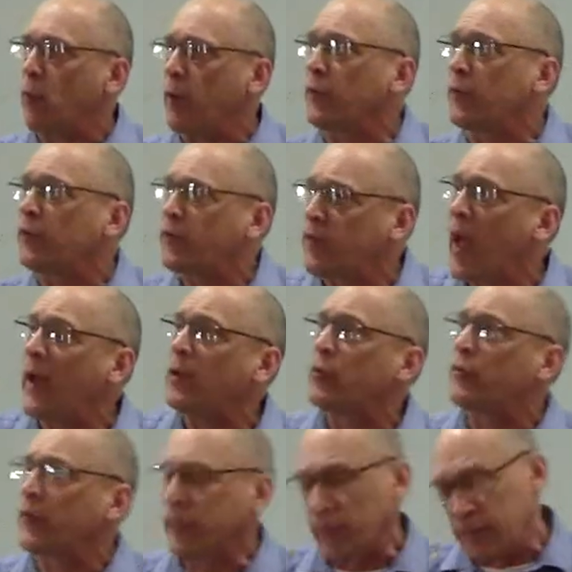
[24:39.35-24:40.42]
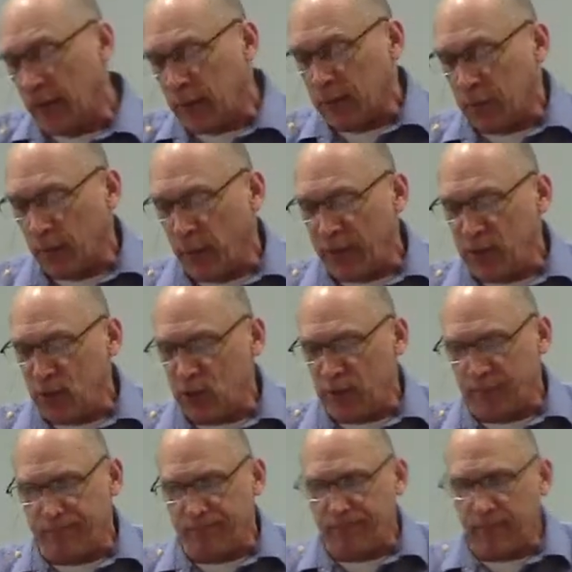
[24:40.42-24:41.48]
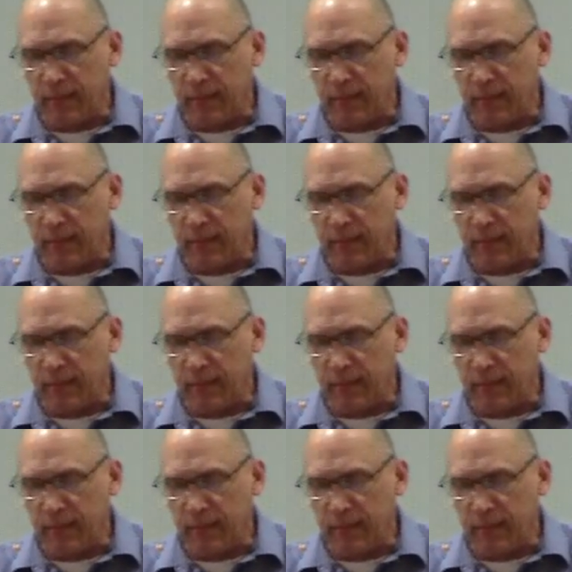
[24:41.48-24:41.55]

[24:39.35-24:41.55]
one of the signers of the Declaration.